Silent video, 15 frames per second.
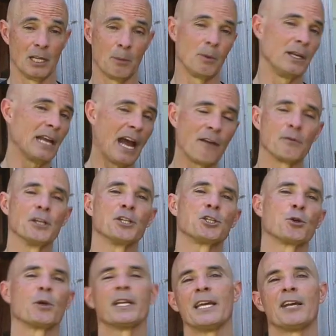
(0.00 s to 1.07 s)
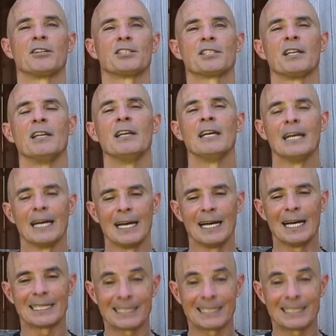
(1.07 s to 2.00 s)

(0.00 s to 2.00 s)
I mean, I've run shorty headers a